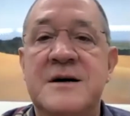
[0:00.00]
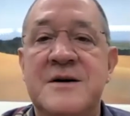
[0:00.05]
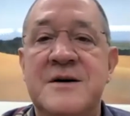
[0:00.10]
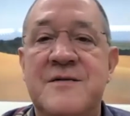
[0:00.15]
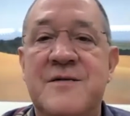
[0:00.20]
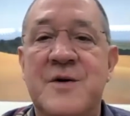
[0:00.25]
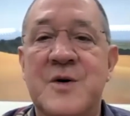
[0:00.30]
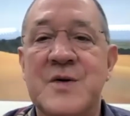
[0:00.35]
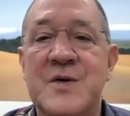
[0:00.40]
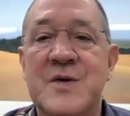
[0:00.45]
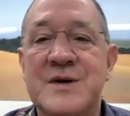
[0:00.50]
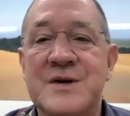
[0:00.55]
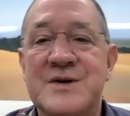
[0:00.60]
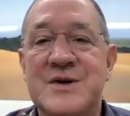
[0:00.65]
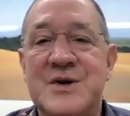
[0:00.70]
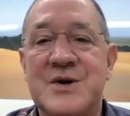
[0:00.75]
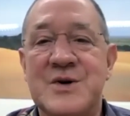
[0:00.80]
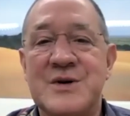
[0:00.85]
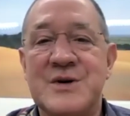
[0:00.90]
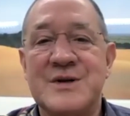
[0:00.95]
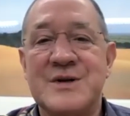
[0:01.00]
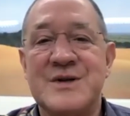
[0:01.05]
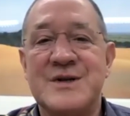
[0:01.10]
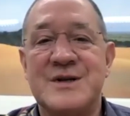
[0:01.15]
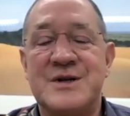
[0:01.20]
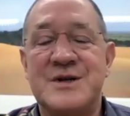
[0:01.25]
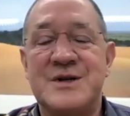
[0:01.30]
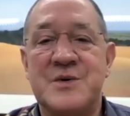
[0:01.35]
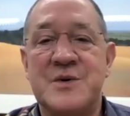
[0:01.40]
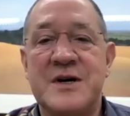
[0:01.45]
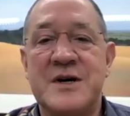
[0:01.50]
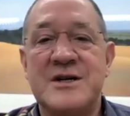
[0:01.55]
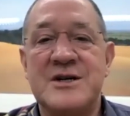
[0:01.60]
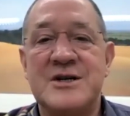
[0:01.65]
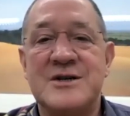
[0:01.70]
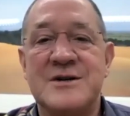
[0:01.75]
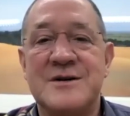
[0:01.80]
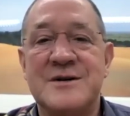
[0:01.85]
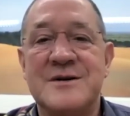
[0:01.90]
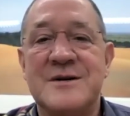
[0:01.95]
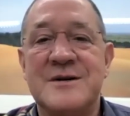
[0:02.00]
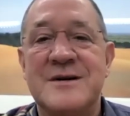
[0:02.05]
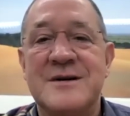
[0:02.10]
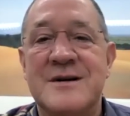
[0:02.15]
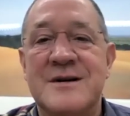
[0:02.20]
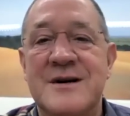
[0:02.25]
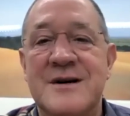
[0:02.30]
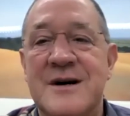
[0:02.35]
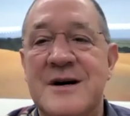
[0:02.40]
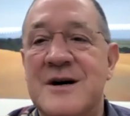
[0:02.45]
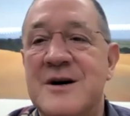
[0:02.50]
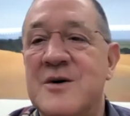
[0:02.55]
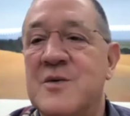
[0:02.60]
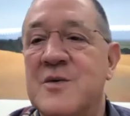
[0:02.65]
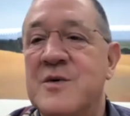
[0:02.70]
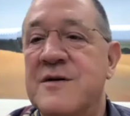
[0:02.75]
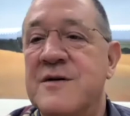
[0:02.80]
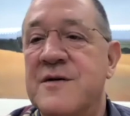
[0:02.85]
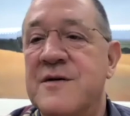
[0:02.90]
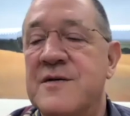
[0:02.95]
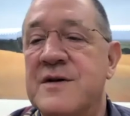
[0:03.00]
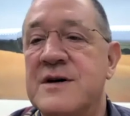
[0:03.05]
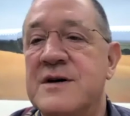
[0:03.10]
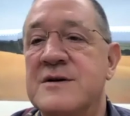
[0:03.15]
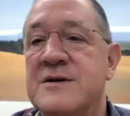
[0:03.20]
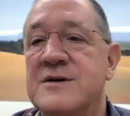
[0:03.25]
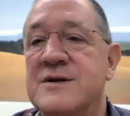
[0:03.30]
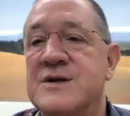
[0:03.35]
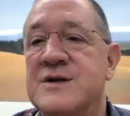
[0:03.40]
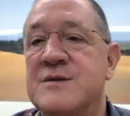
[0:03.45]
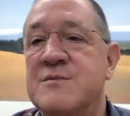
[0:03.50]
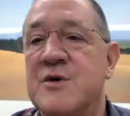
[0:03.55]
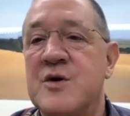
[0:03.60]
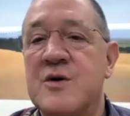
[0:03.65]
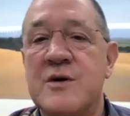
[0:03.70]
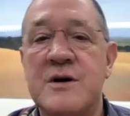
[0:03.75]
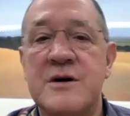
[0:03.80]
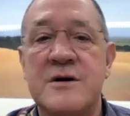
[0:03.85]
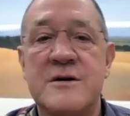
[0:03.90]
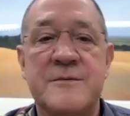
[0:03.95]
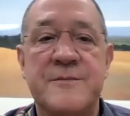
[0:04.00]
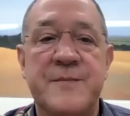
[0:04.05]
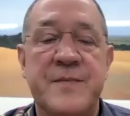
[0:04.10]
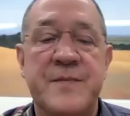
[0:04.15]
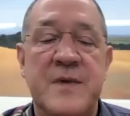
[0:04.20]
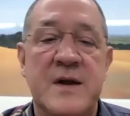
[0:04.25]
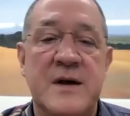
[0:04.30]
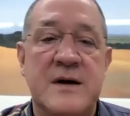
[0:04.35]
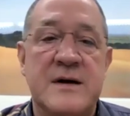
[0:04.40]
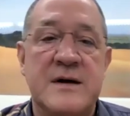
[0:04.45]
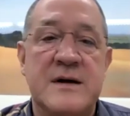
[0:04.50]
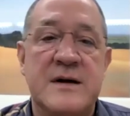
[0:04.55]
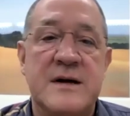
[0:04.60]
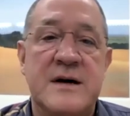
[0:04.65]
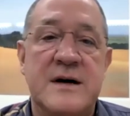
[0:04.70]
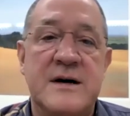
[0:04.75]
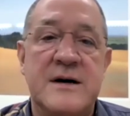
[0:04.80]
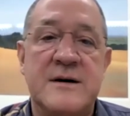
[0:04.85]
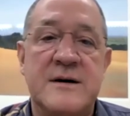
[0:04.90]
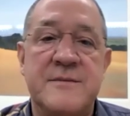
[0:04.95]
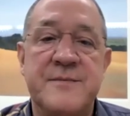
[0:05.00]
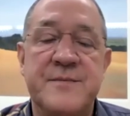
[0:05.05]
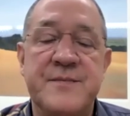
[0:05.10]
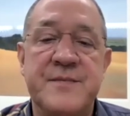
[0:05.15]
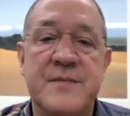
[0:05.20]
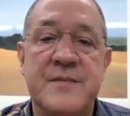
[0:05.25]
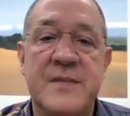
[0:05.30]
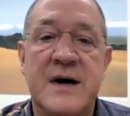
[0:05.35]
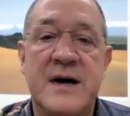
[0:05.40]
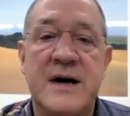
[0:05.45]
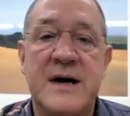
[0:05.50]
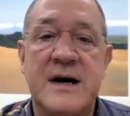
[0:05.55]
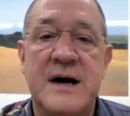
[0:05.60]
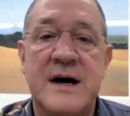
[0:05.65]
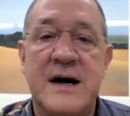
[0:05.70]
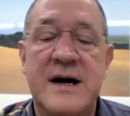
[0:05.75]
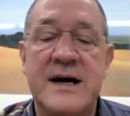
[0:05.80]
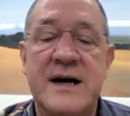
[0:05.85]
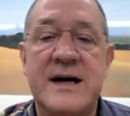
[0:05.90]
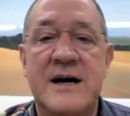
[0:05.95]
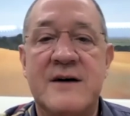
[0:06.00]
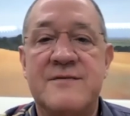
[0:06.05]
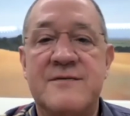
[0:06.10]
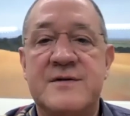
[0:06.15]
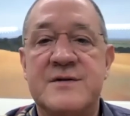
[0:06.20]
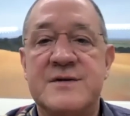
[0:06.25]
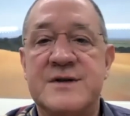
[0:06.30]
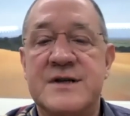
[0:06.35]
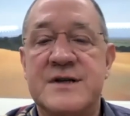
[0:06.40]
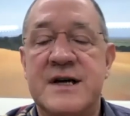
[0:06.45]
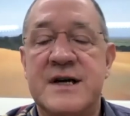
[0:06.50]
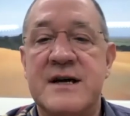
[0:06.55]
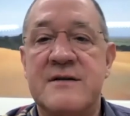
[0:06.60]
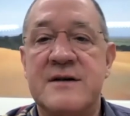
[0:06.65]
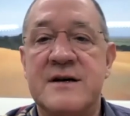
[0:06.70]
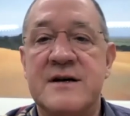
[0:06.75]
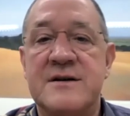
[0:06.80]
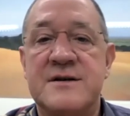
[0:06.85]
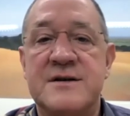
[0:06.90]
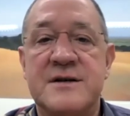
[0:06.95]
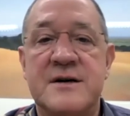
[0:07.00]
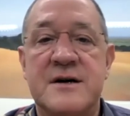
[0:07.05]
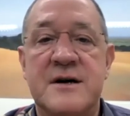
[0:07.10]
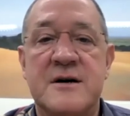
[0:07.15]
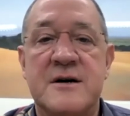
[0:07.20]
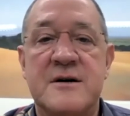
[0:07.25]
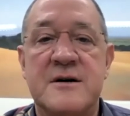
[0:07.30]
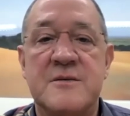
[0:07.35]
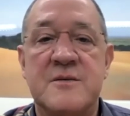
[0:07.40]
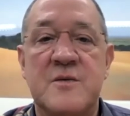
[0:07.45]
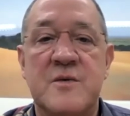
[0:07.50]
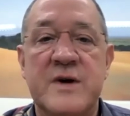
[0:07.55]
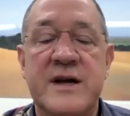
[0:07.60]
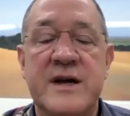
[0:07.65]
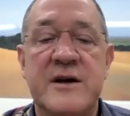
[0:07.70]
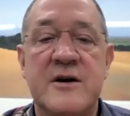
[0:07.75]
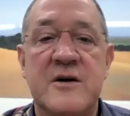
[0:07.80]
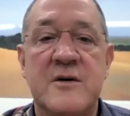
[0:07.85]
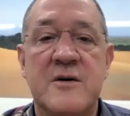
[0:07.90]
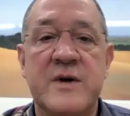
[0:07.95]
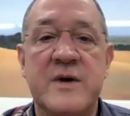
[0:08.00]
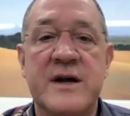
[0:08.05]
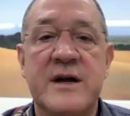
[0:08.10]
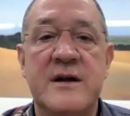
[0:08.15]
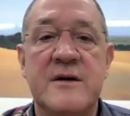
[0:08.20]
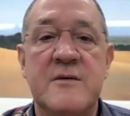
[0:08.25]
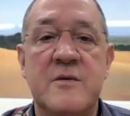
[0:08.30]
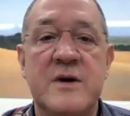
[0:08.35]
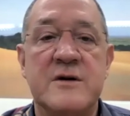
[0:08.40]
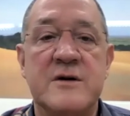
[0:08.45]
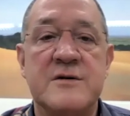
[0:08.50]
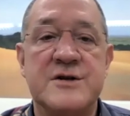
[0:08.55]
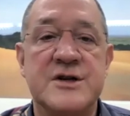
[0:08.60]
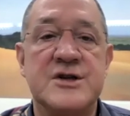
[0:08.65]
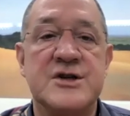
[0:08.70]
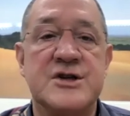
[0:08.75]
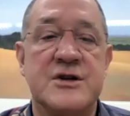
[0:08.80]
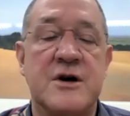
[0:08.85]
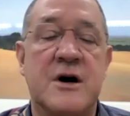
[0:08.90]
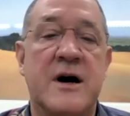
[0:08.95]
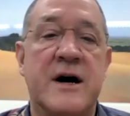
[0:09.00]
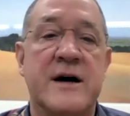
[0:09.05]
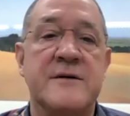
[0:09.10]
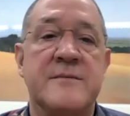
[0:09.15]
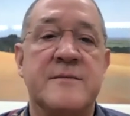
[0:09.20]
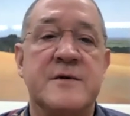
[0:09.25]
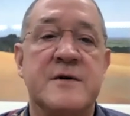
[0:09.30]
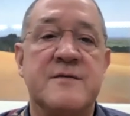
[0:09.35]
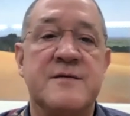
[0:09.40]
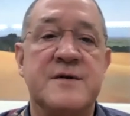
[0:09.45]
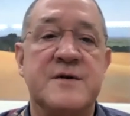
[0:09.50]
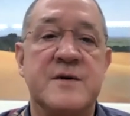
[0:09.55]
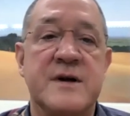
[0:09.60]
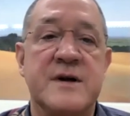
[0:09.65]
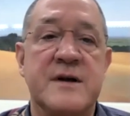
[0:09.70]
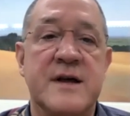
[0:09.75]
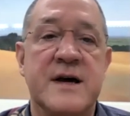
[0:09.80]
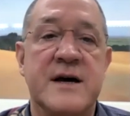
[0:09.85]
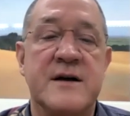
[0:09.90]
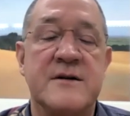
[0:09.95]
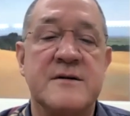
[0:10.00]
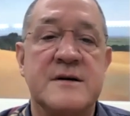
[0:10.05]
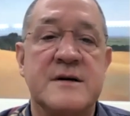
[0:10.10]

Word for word: for this current situation uh, with the smoke. Um, I have to say that uh, we are, we we're just shy of doing that